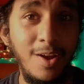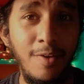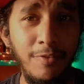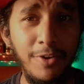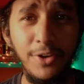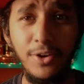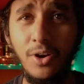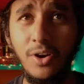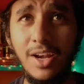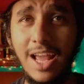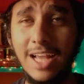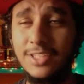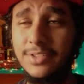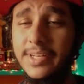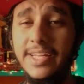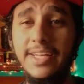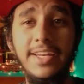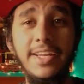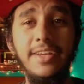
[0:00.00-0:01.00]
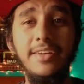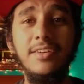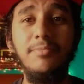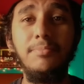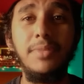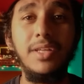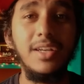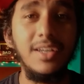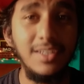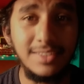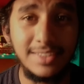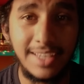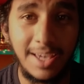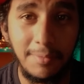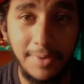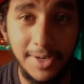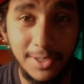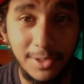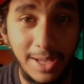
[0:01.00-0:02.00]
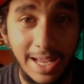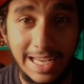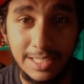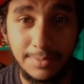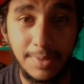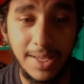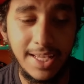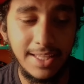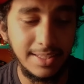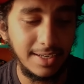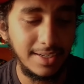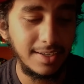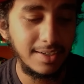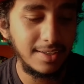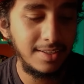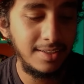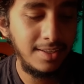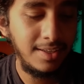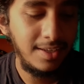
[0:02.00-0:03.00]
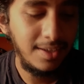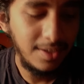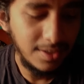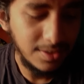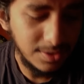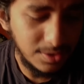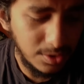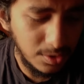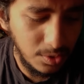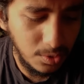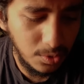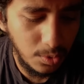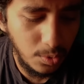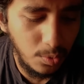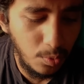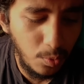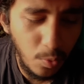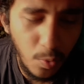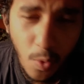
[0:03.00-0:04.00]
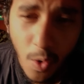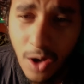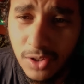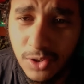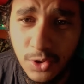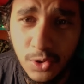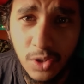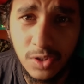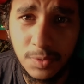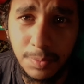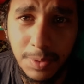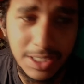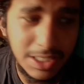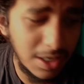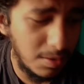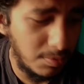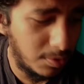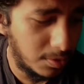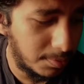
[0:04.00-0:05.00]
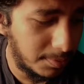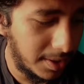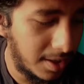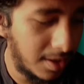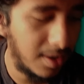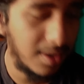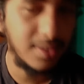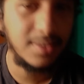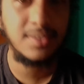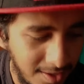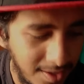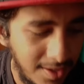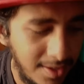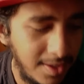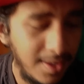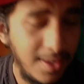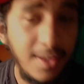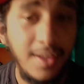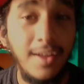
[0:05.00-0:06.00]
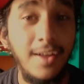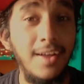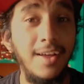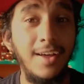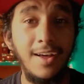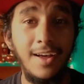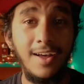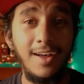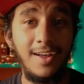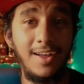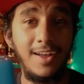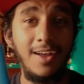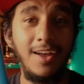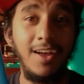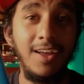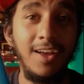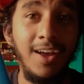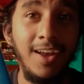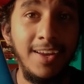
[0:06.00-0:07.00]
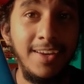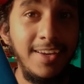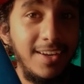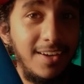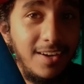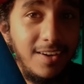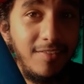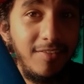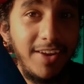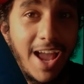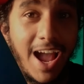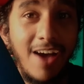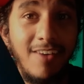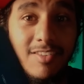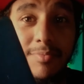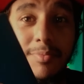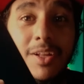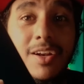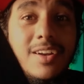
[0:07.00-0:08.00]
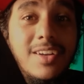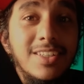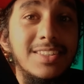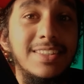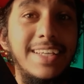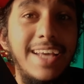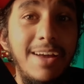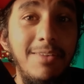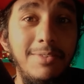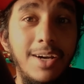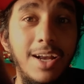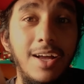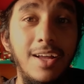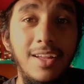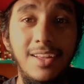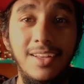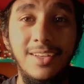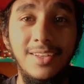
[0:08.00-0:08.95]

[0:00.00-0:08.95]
We don't actually need a mirrorless camera to explain that. So what's so special about mirrorless? Here we have a mirrorless camera.